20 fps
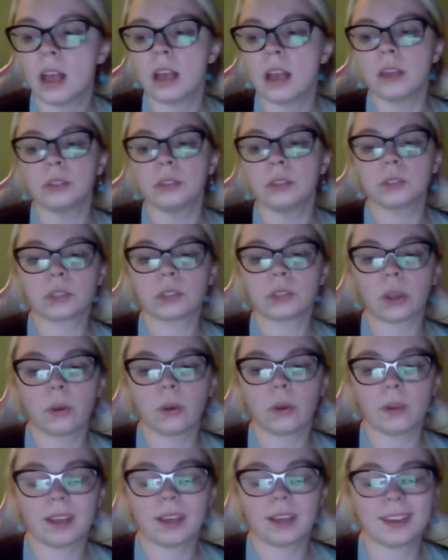
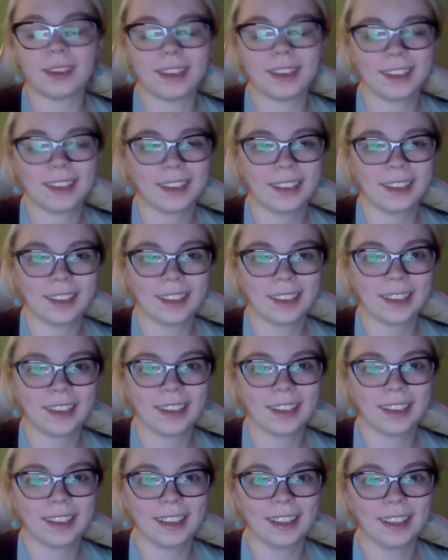So,
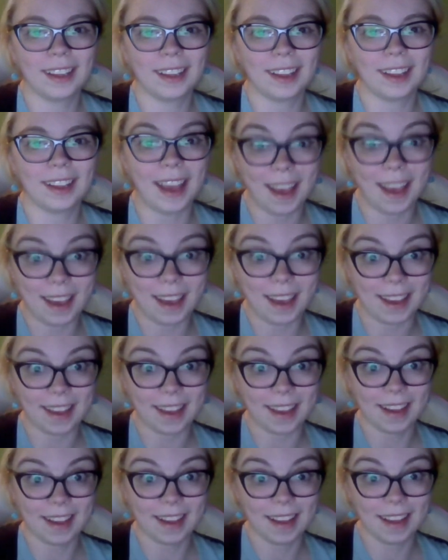
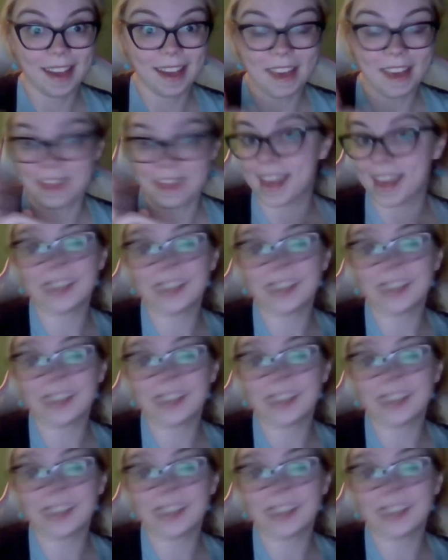that